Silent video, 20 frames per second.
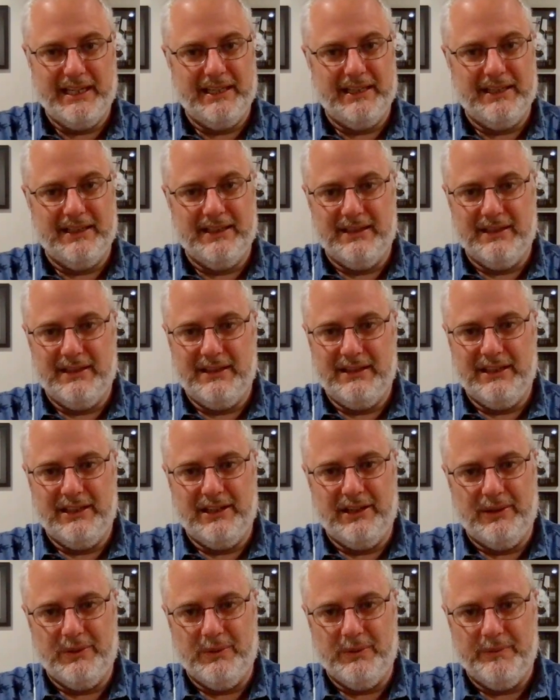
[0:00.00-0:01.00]
And, you
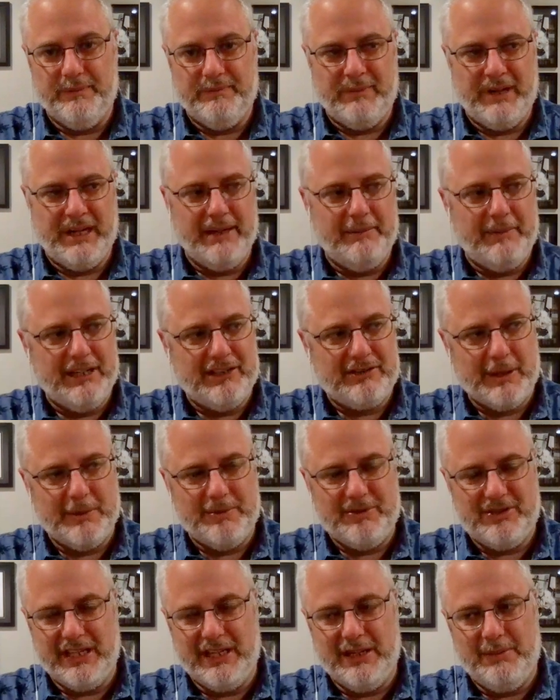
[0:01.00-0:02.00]
know, my
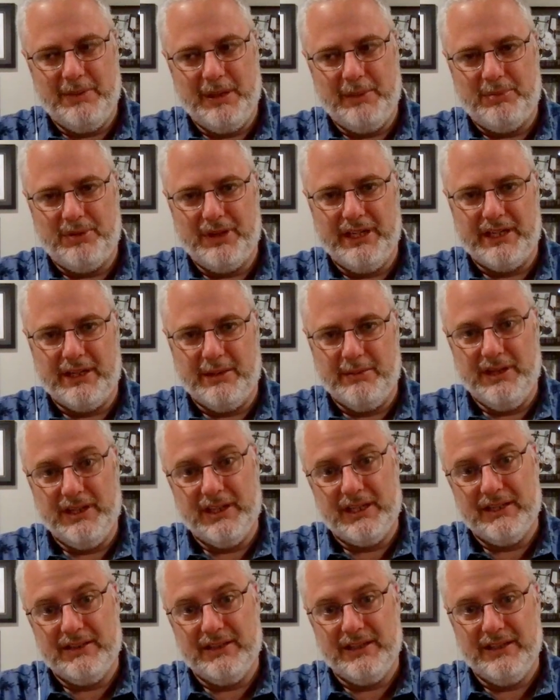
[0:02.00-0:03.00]
scripts tend to be pretty
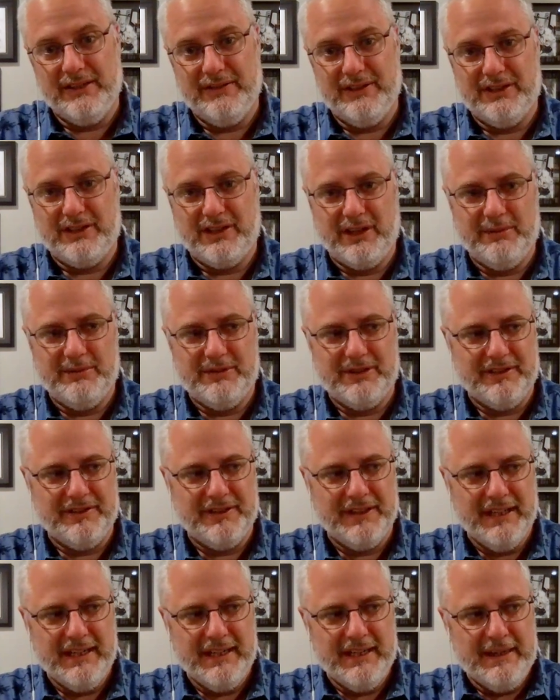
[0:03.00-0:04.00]
communicative in terms of
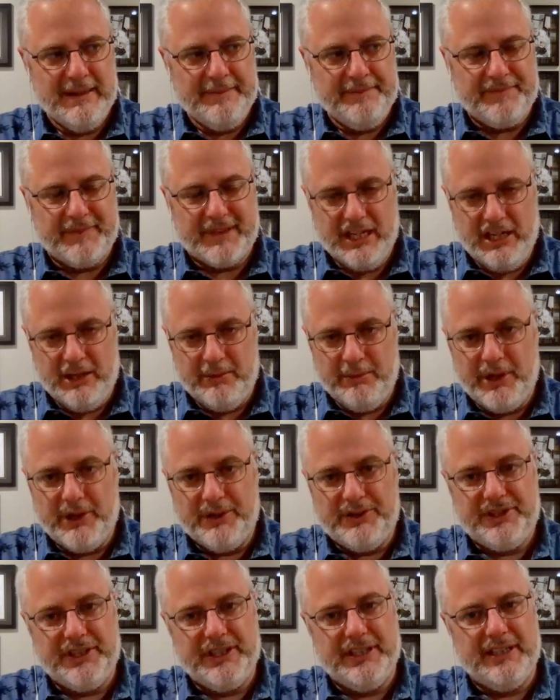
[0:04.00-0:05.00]

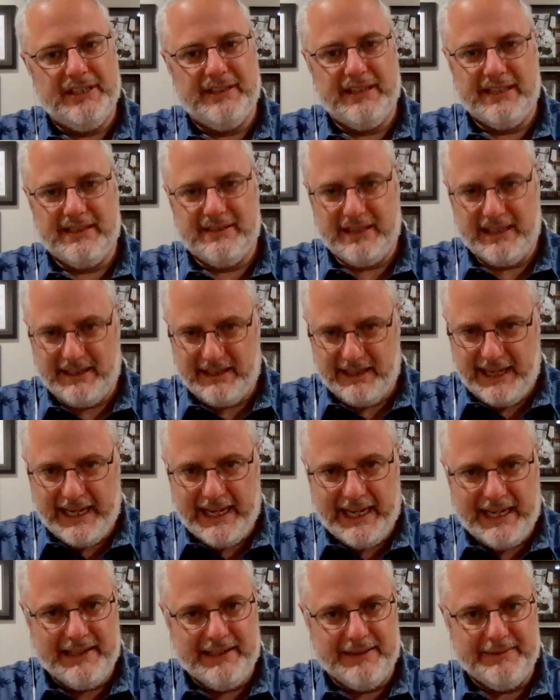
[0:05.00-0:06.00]
emotion and things like
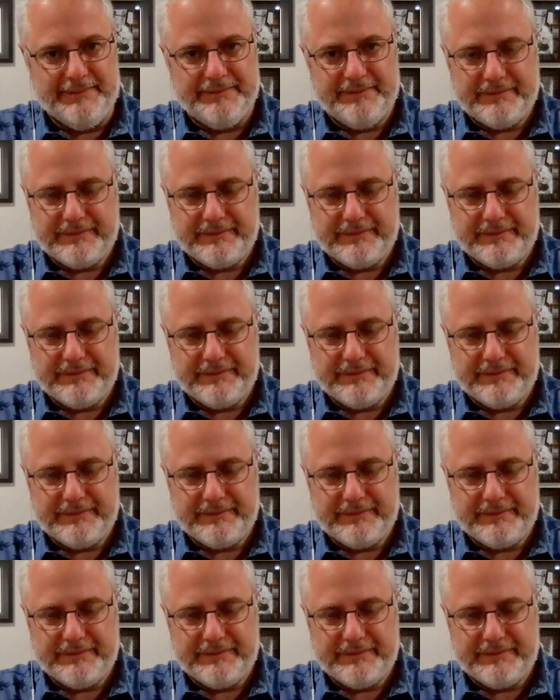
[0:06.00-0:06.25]
that. And,